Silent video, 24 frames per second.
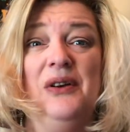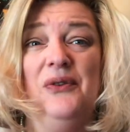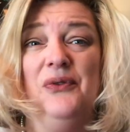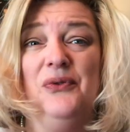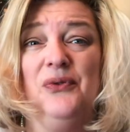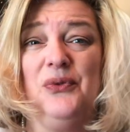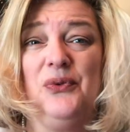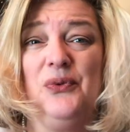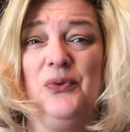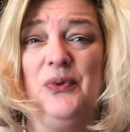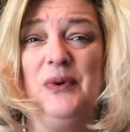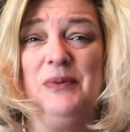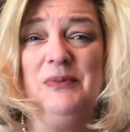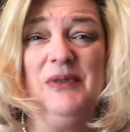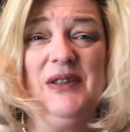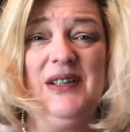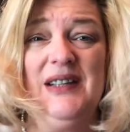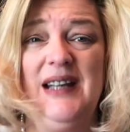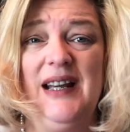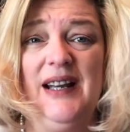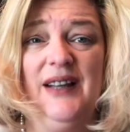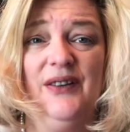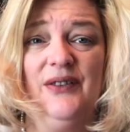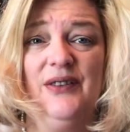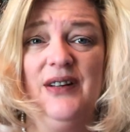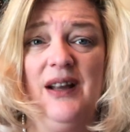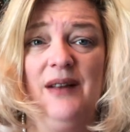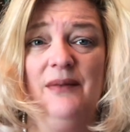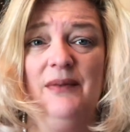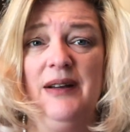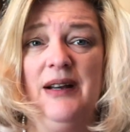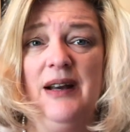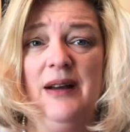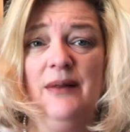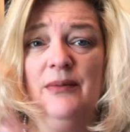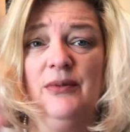for when Miss Taylor not
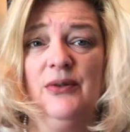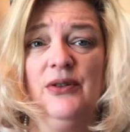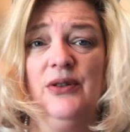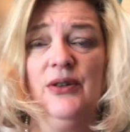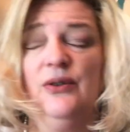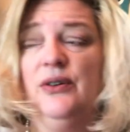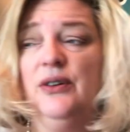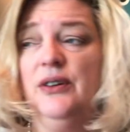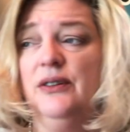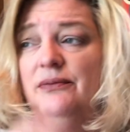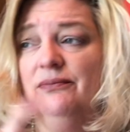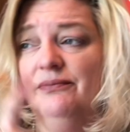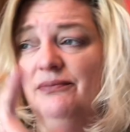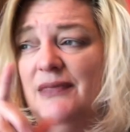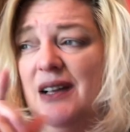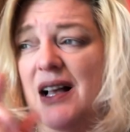being able to show you.